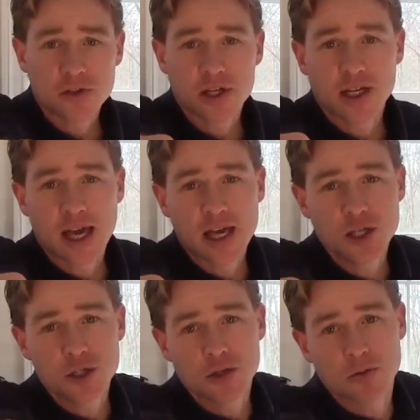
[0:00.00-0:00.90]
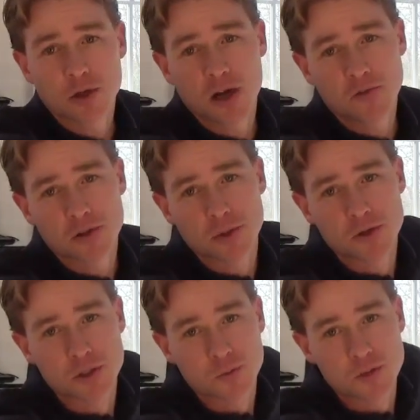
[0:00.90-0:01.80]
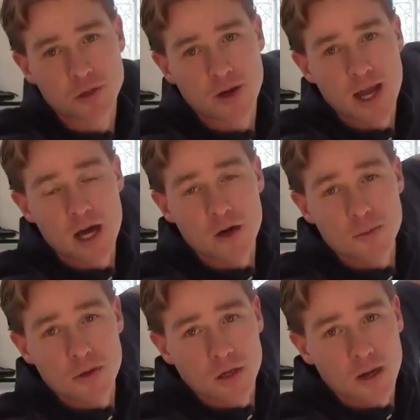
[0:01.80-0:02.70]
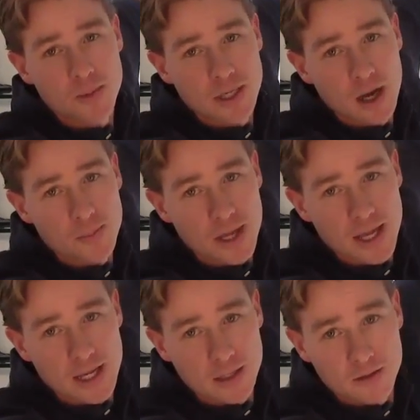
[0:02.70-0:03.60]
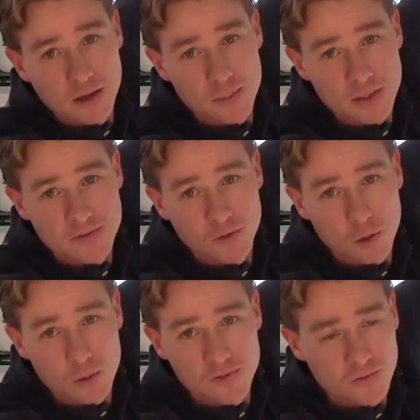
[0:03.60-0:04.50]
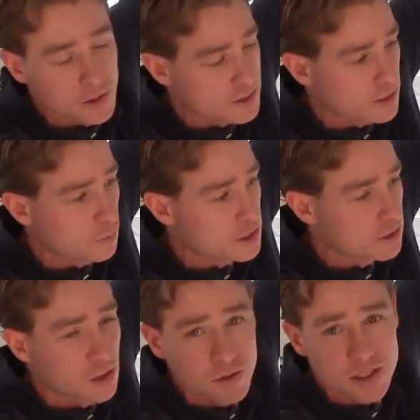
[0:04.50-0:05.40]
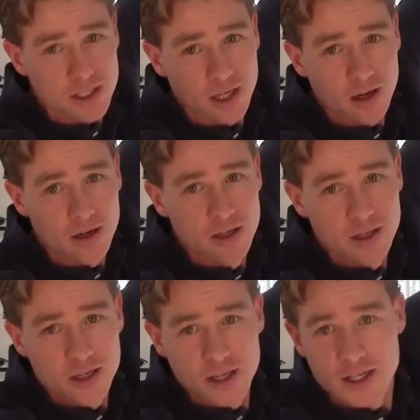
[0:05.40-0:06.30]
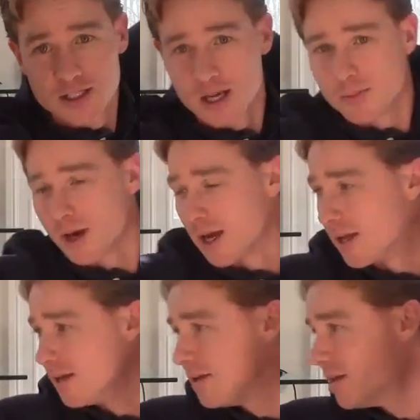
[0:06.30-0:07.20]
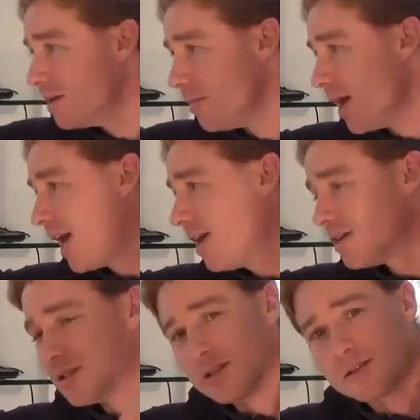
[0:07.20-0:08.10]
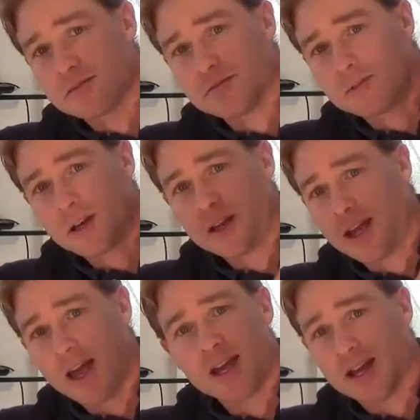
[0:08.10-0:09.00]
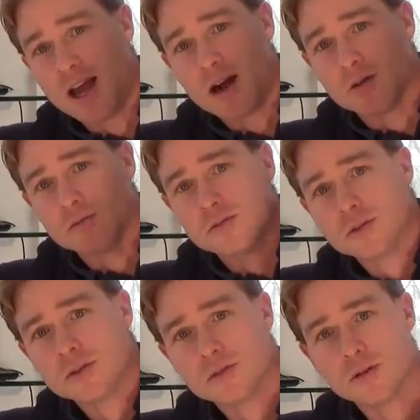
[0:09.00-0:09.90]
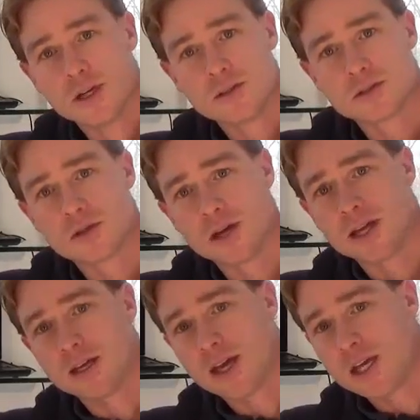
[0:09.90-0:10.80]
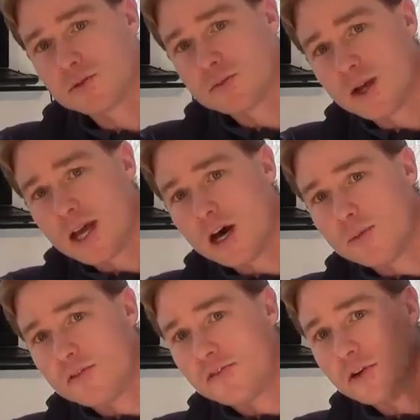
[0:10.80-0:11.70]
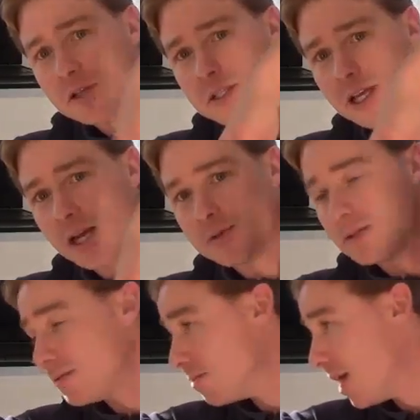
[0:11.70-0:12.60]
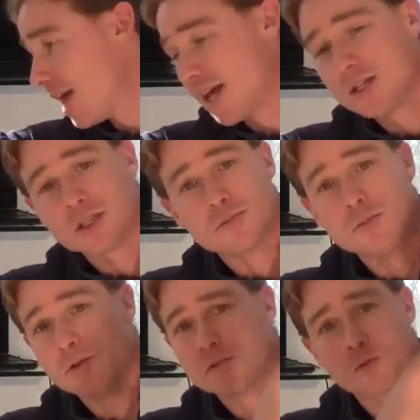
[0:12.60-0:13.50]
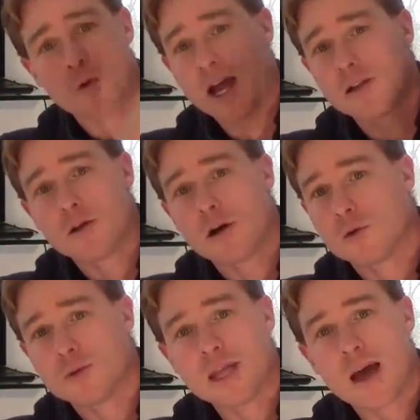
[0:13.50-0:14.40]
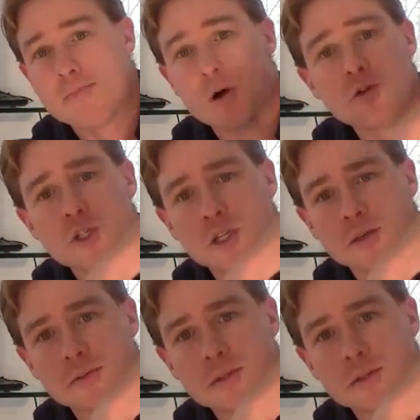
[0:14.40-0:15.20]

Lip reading: to engage your recovery motion with your elbow coming up and coming forward first. And what you notice here is that my hand is just kind of hanging out, right? So I engage with my elbow first, and my hand just moves right along with that motion.